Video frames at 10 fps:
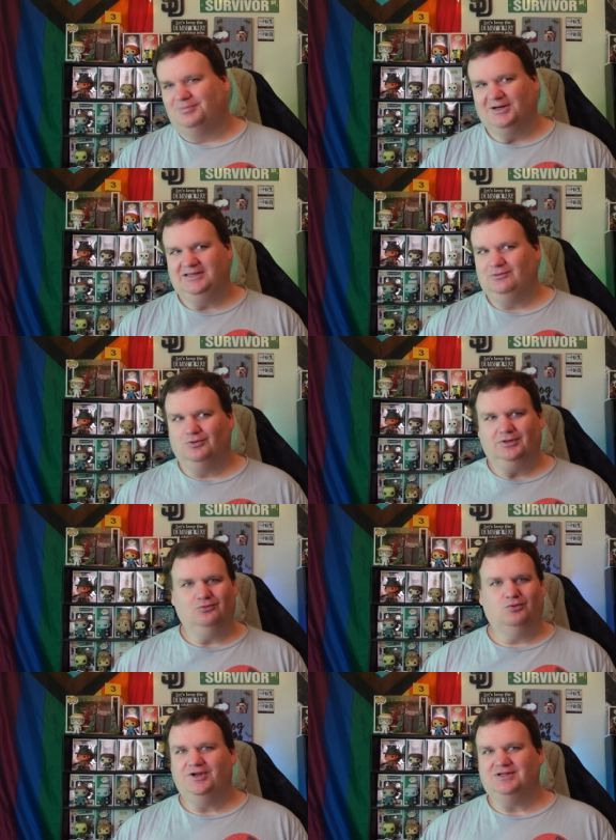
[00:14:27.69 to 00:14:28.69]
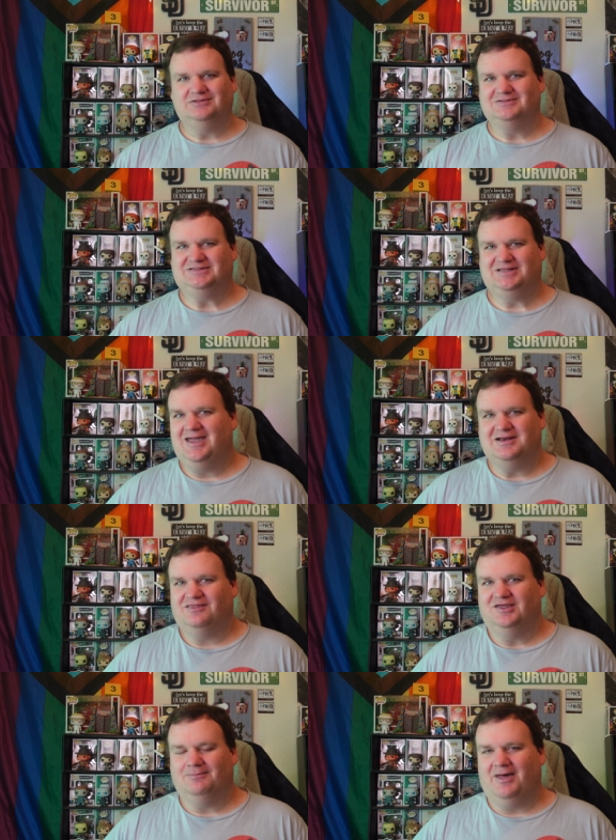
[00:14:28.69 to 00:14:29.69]
But he really wouldn't say
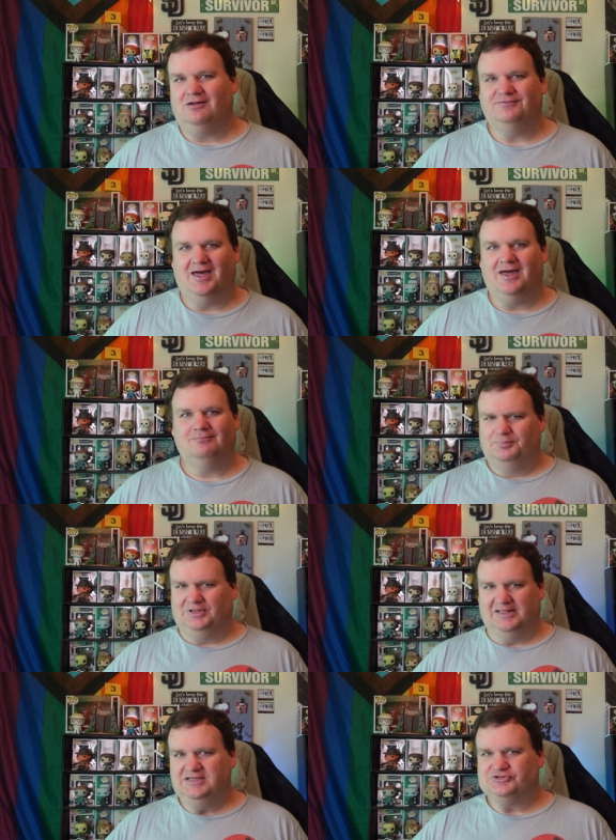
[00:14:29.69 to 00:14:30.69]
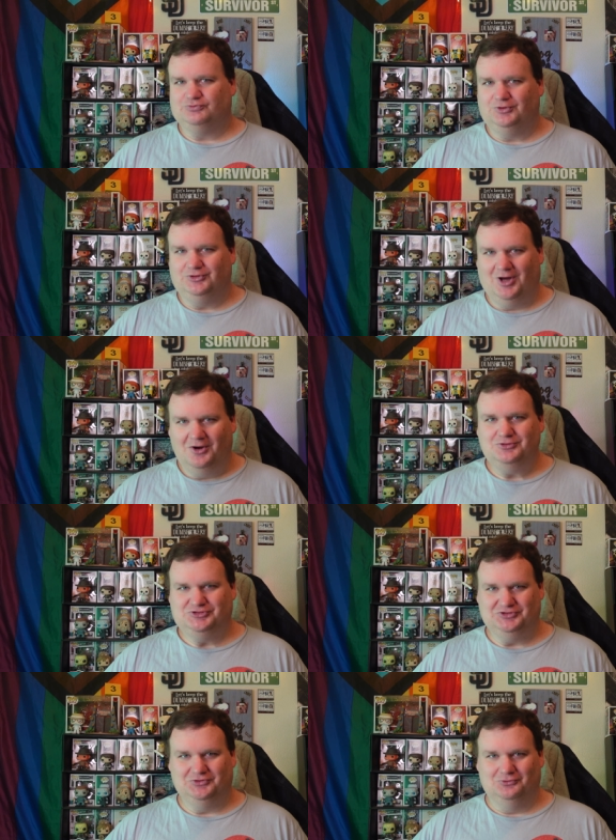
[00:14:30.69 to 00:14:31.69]
anything about that. Police would go
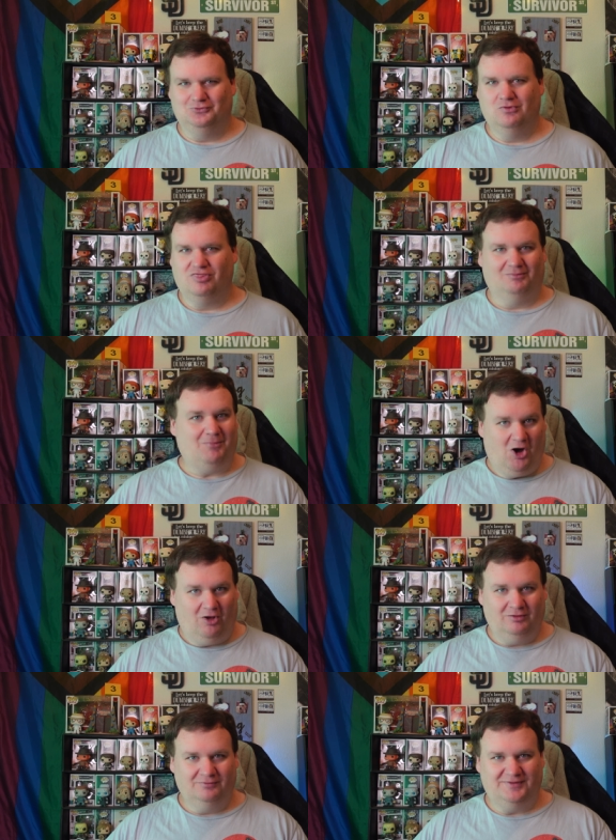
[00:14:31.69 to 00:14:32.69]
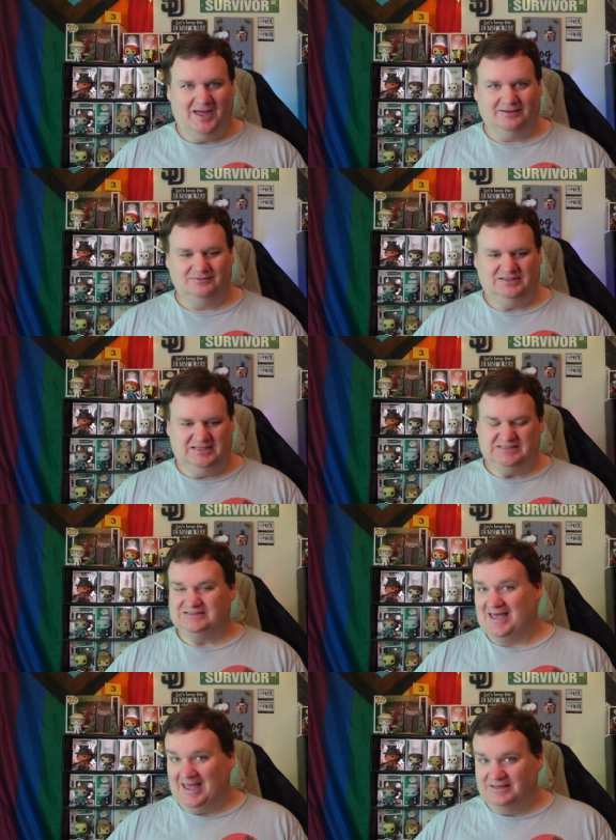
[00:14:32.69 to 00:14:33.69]
to the mall that he
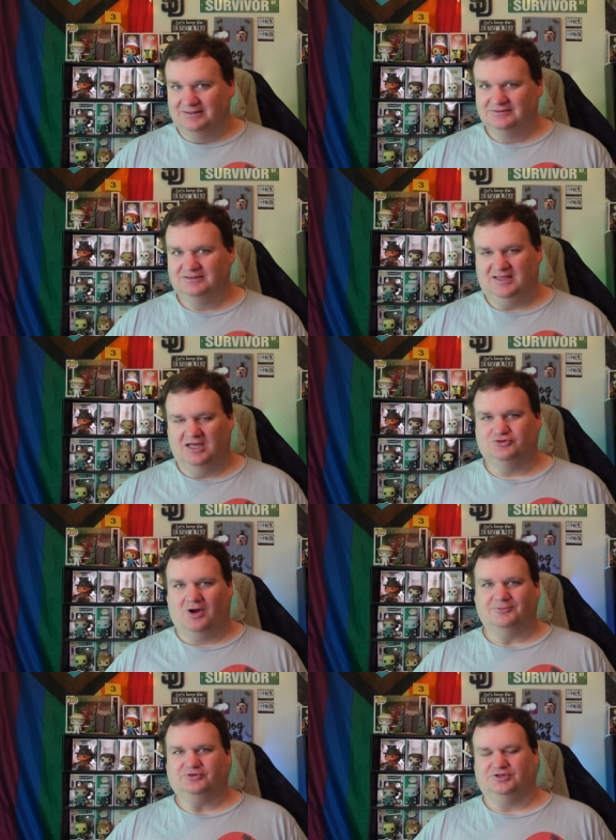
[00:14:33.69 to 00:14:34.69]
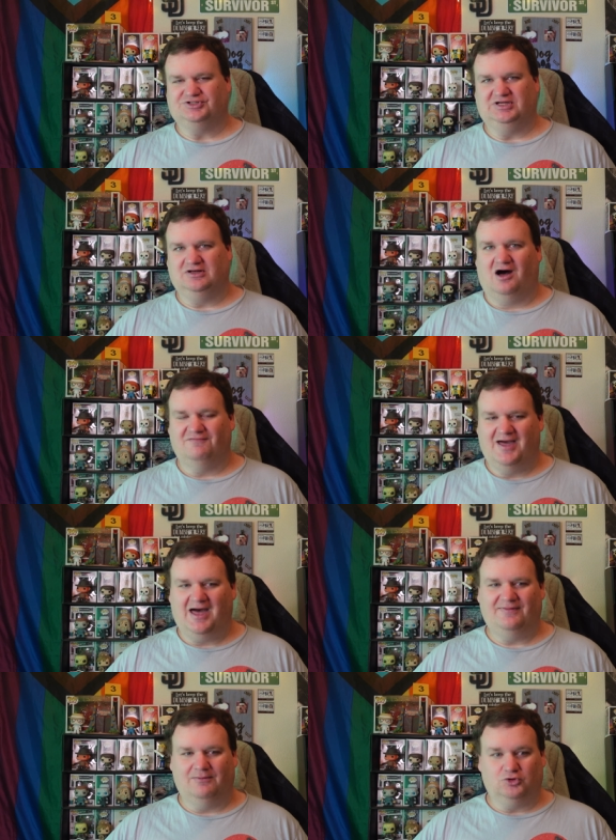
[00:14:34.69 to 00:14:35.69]
said he had dropped Kristine off
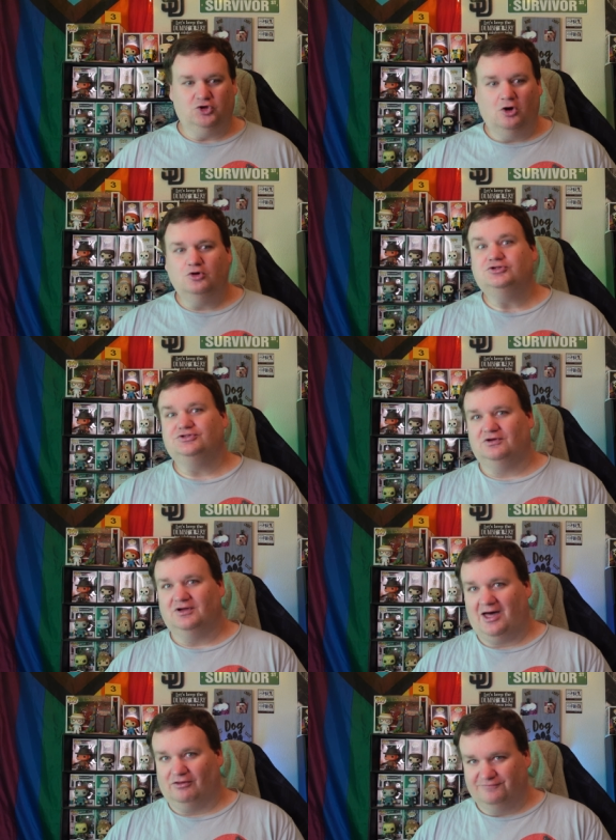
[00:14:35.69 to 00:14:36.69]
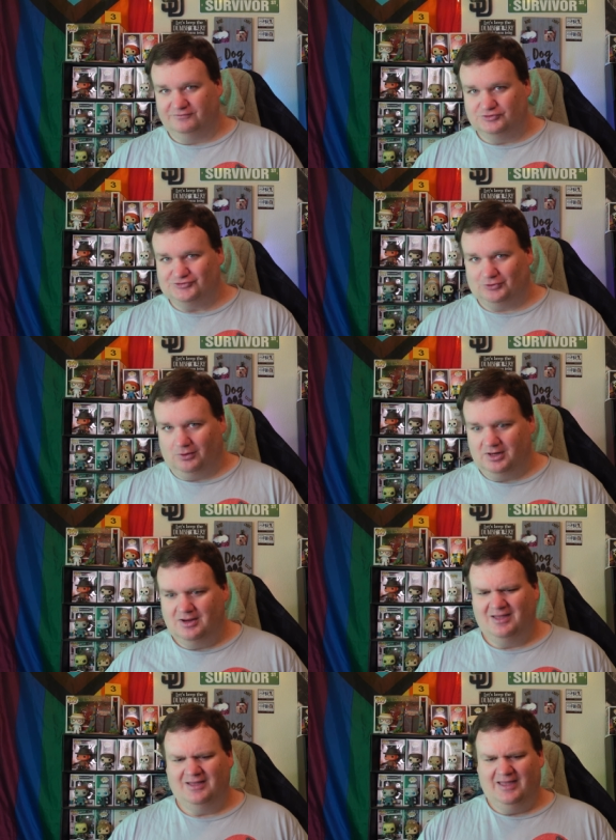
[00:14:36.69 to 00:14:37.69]
at. They would go to the health food store
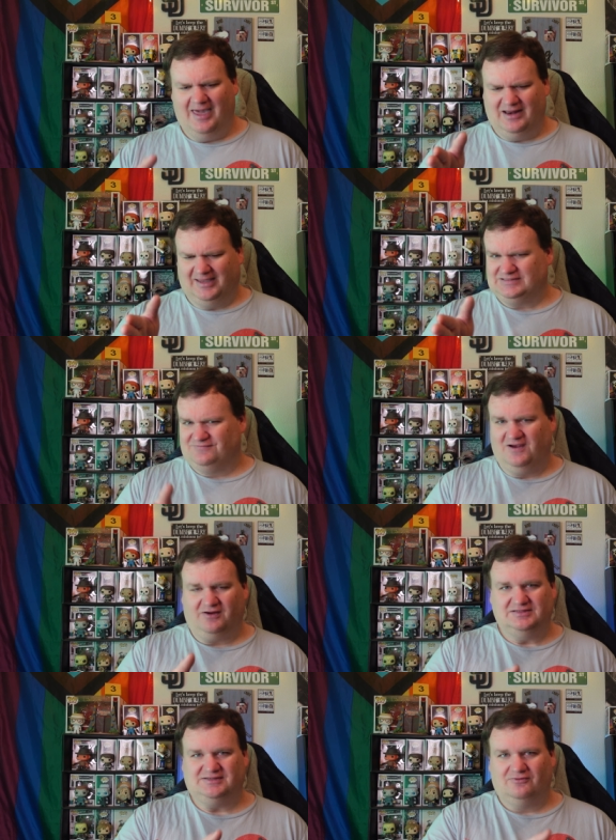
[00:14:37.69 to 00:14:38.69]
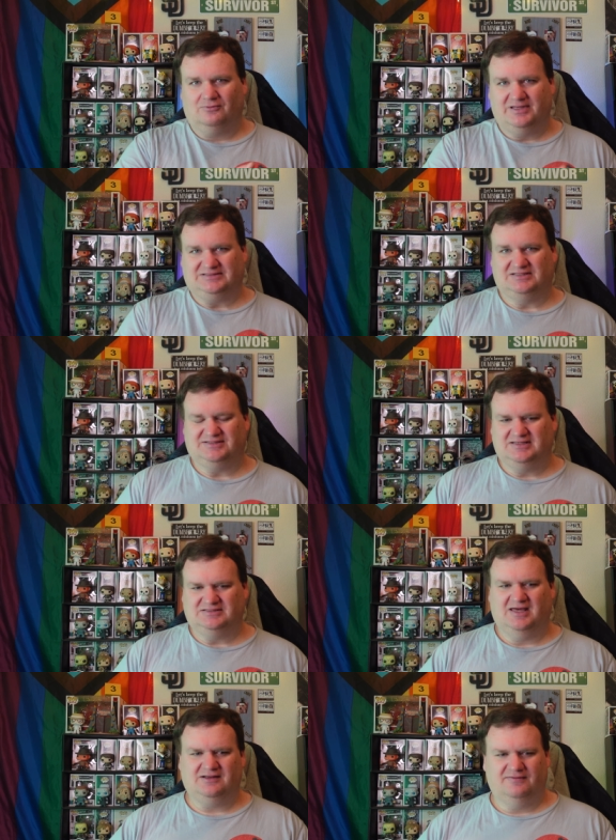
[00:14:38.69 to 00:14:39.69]
and I guess various other
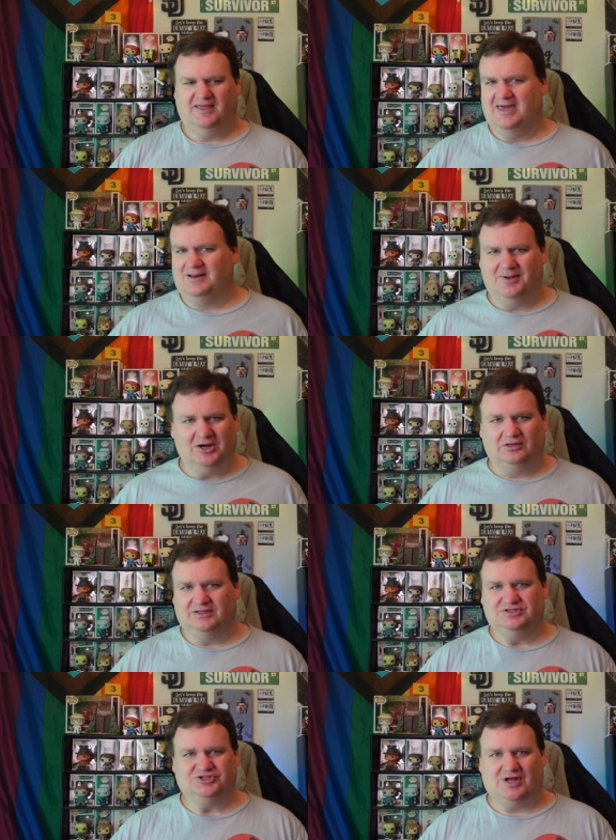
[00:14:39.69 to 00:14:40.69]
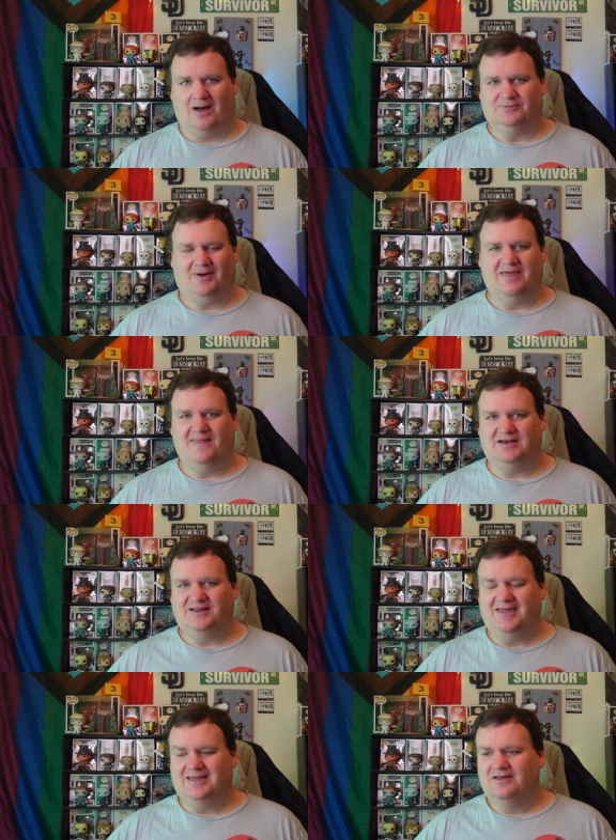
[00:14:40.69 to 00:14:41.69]
businesses that they had apparently stopped by that
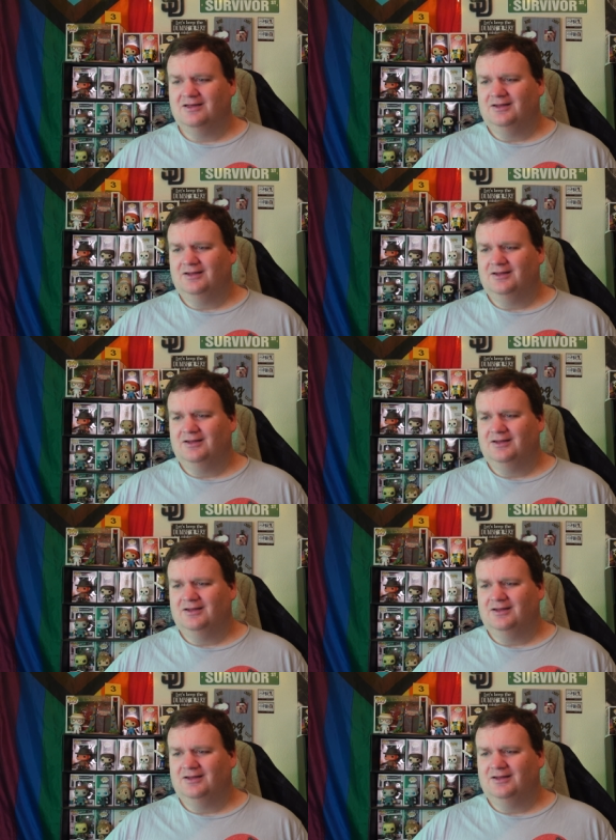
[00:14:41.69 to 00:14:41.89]
day.